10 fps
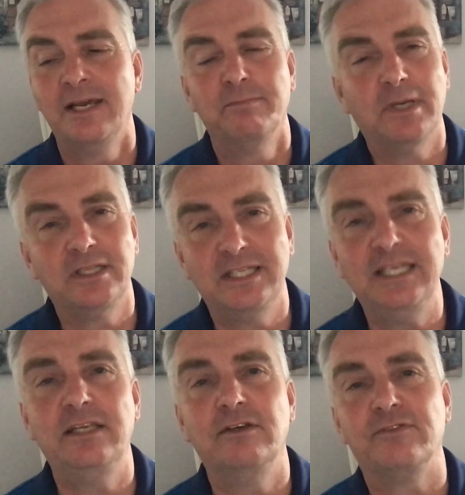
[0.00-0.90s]

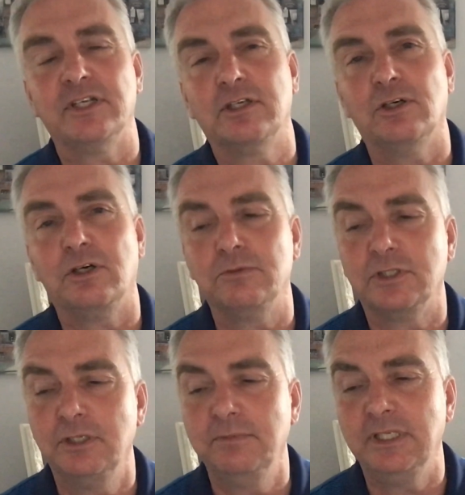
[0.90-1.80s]
believe that God will
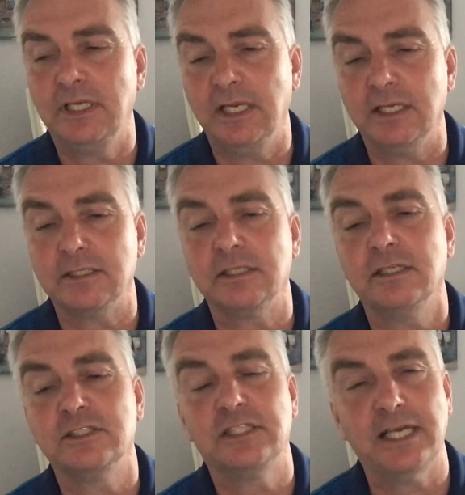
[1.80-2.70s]
communicate
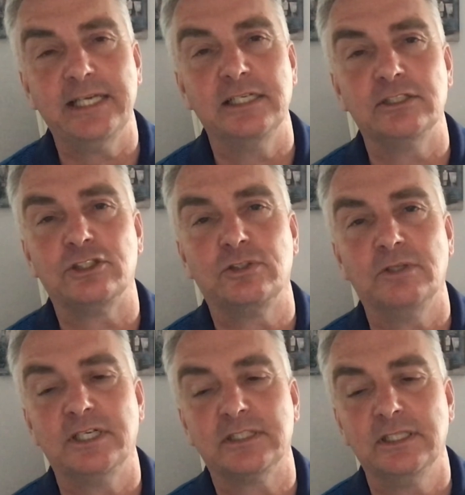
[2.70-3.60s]
his guidance to
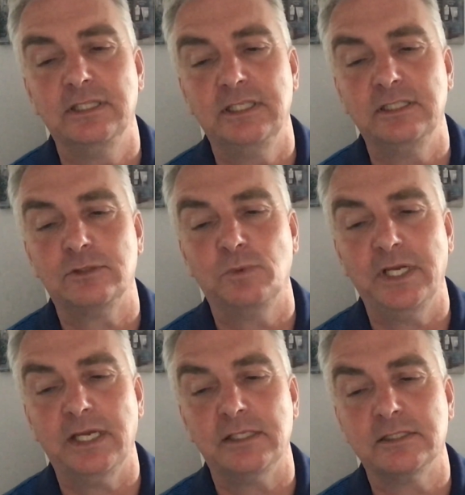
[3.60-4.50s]
us in these
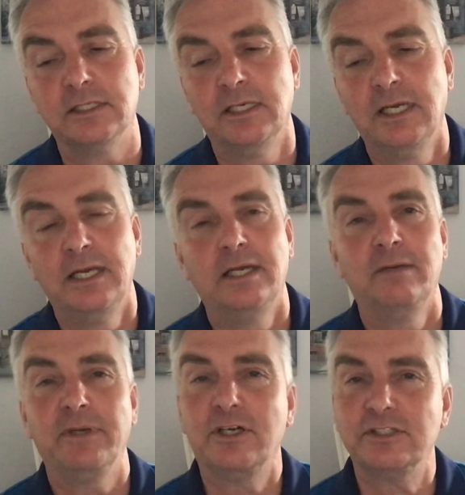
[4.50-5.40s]
ways.
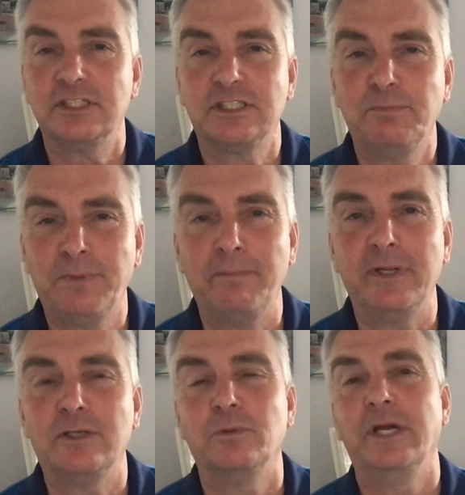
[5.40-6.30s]
Because it's a
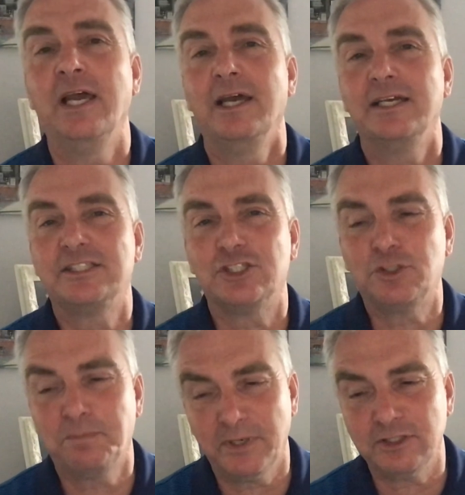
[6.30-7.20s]
biblical way. It's a
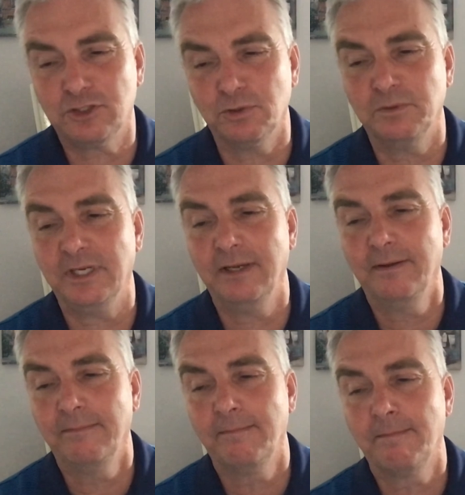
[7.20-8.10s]
spiritual way.
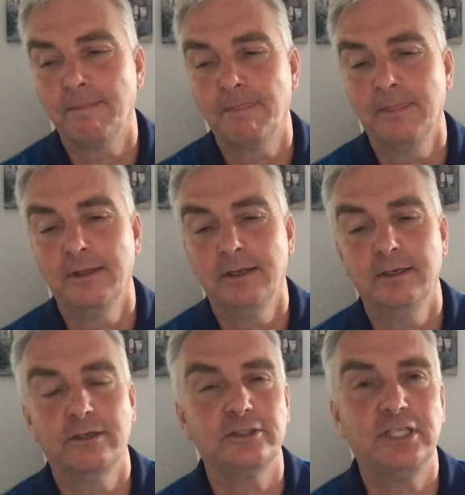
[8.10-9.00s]

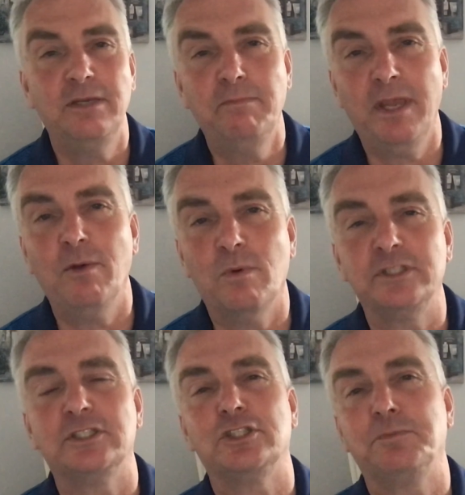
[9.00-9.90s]
Because he may
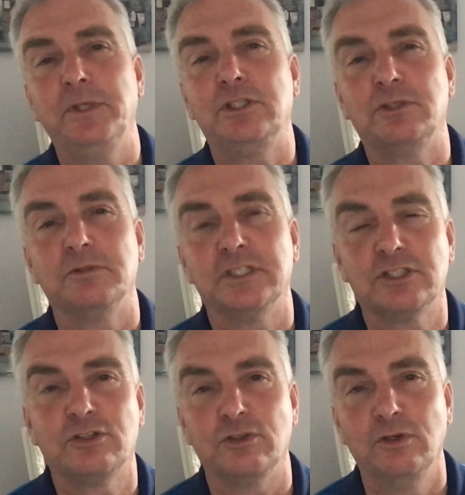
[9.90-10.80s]
want to speak to us
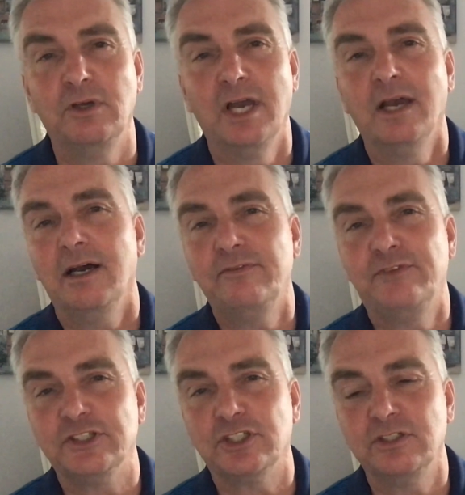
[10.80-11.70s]
through a
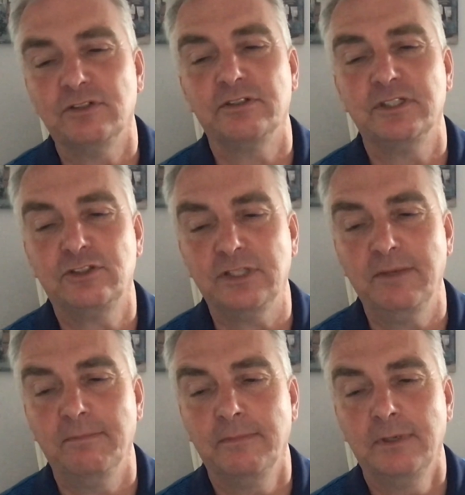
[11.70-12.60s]
vision or a
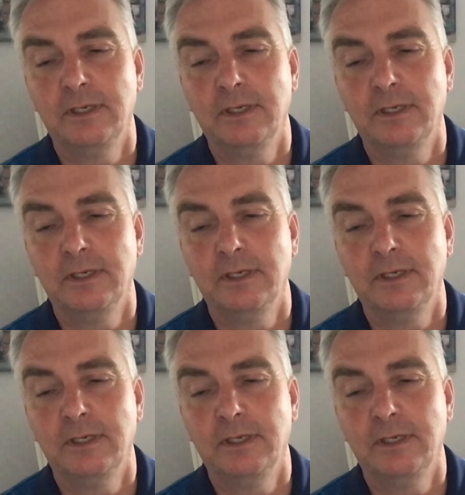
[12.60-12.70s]
dream.